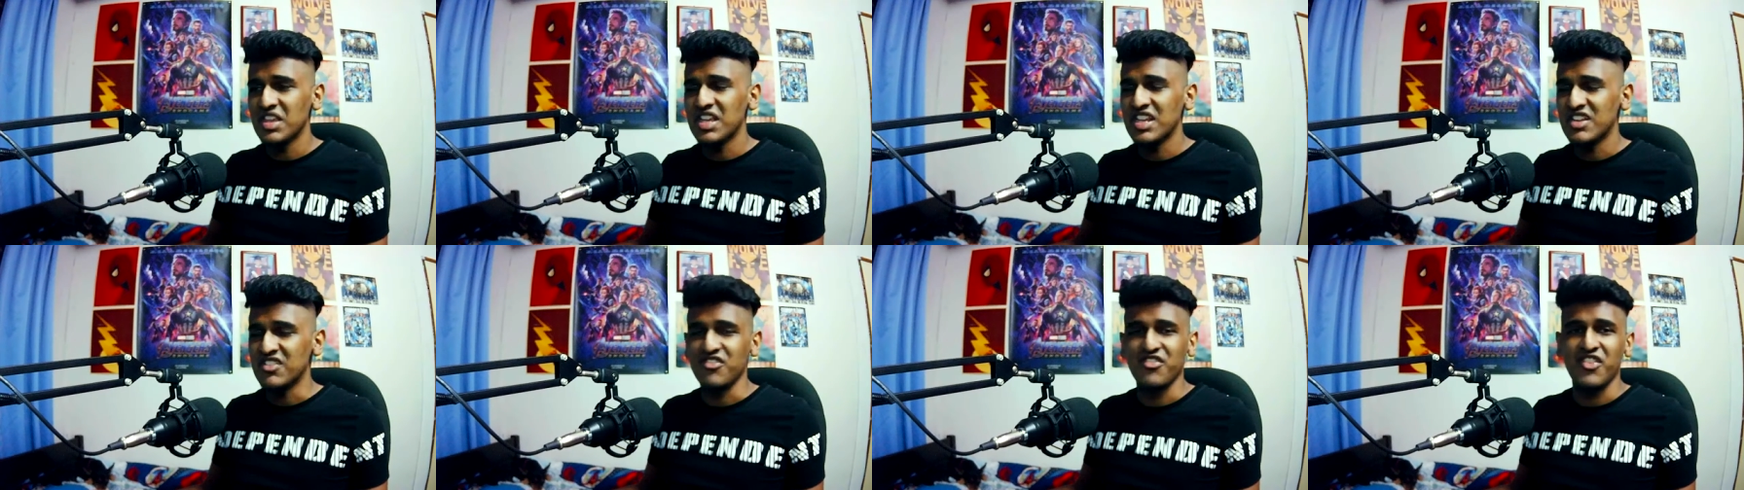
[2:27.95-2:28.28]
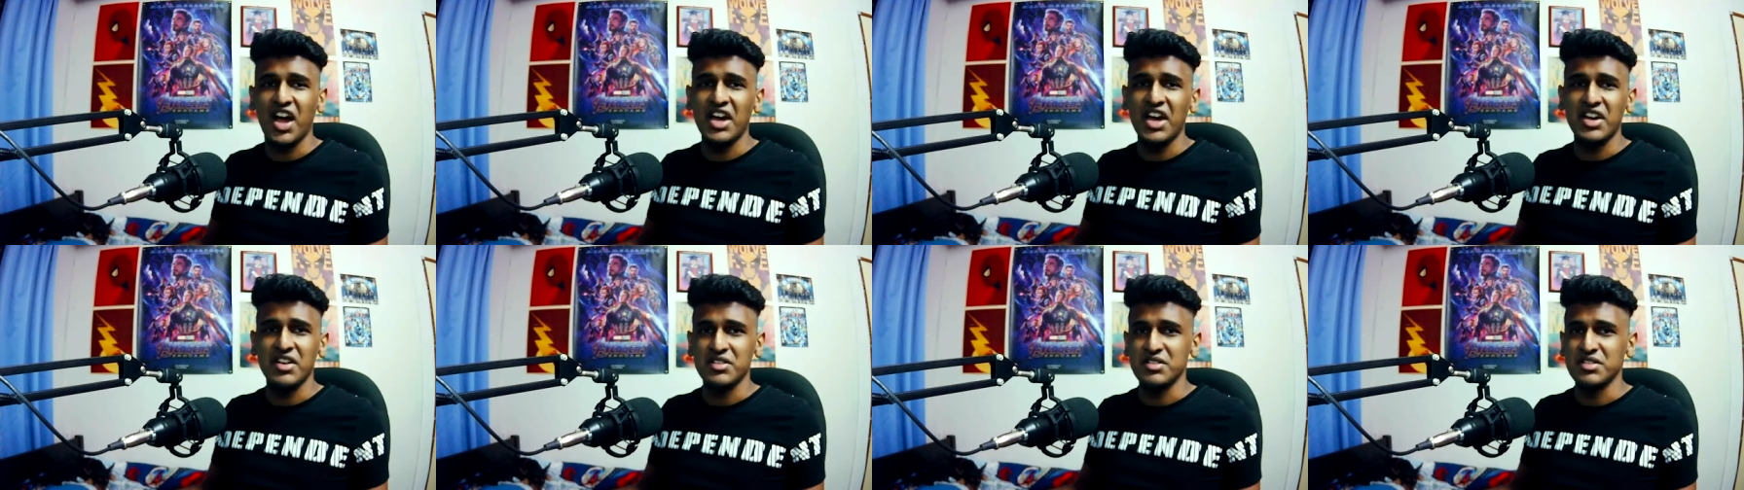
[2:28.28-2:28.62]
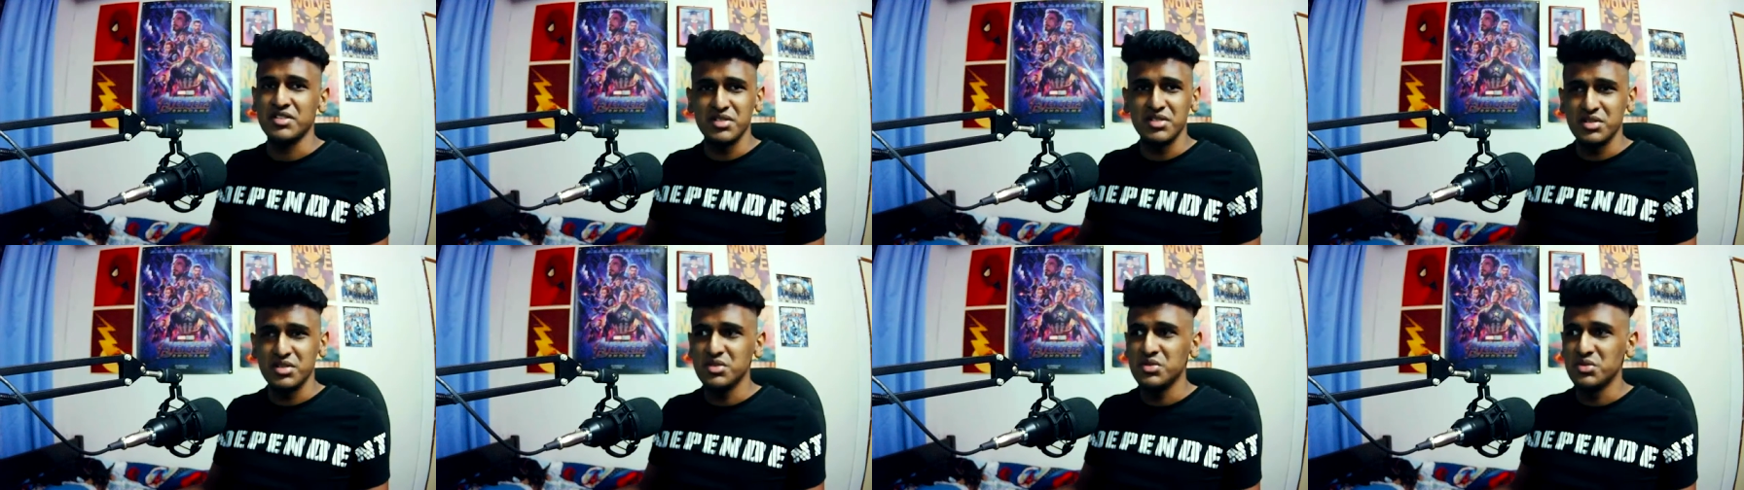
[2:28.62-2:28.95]
in
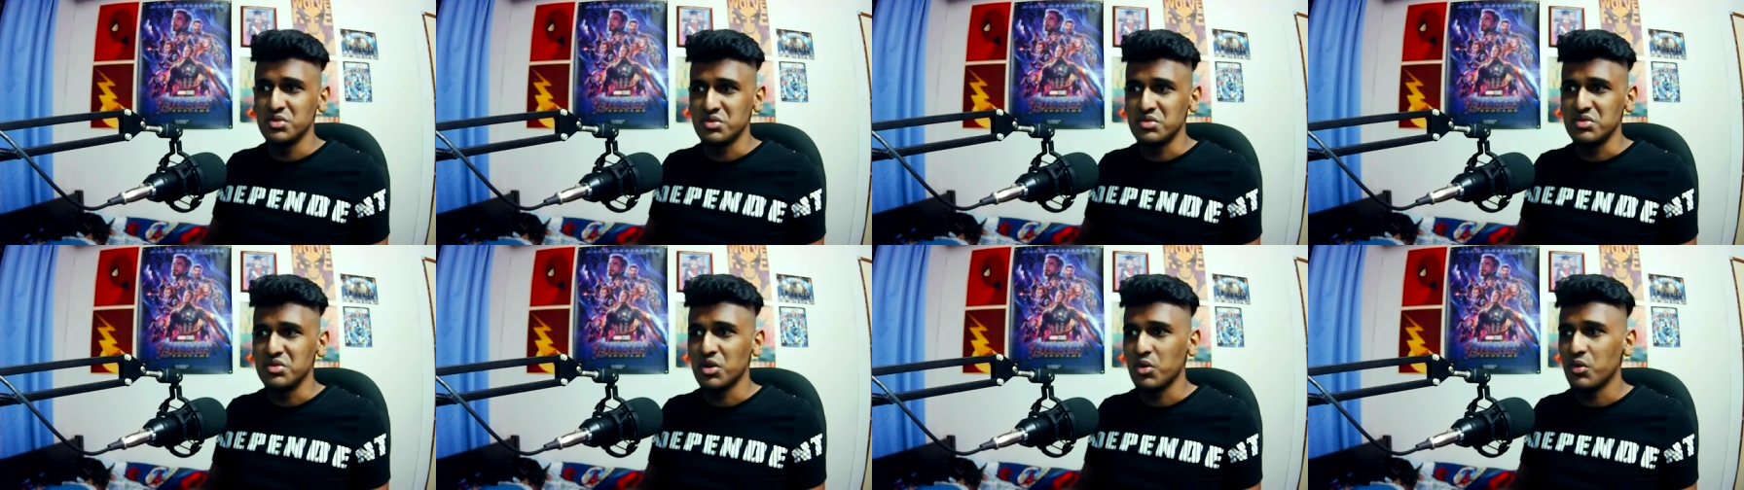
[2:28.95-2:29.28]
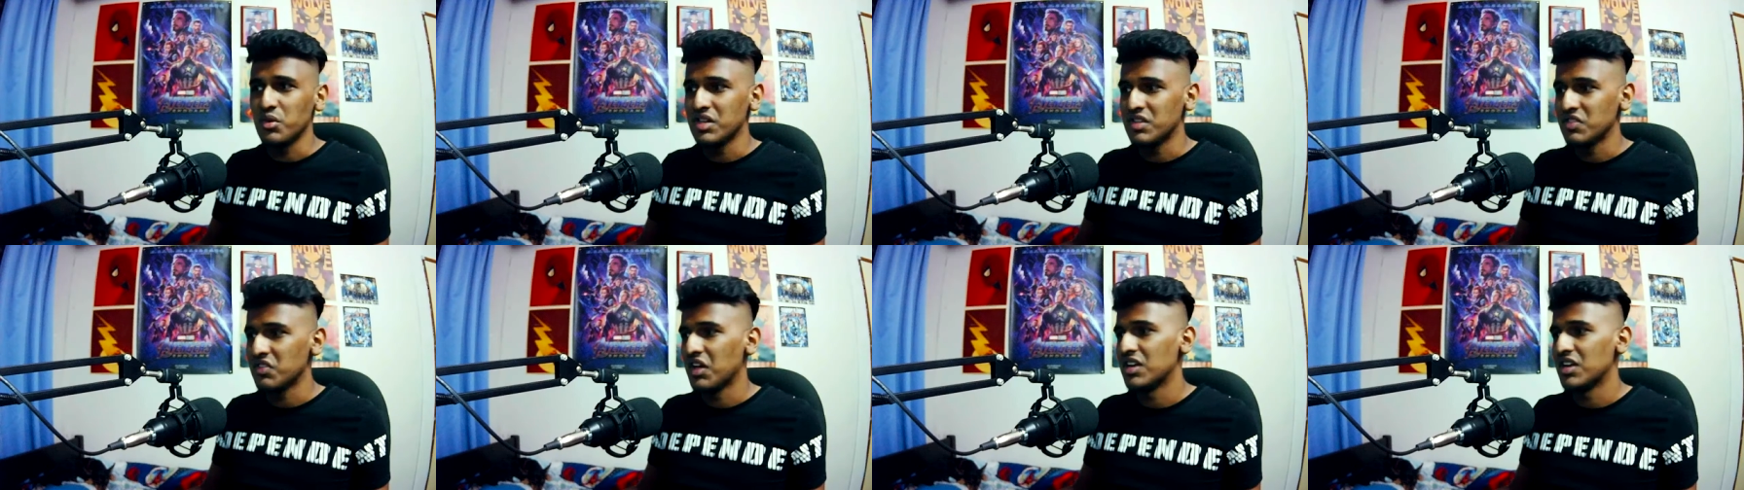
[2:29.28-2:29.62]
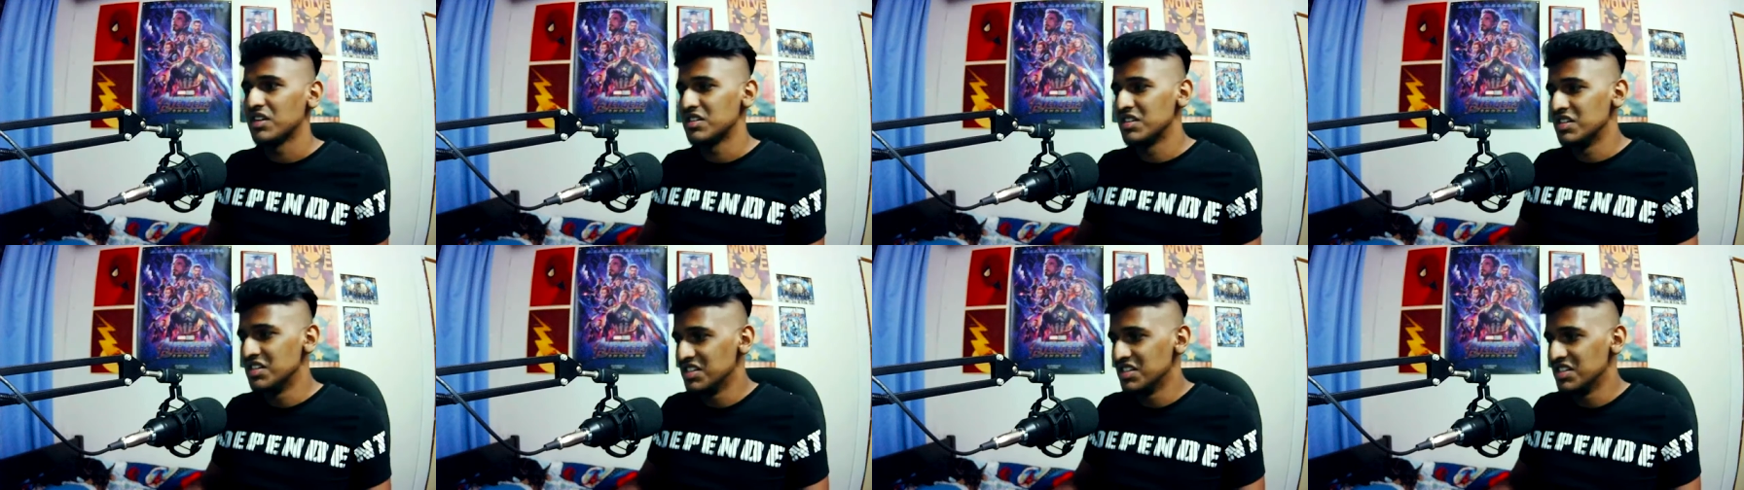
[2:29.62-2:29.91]
fire too, knowing that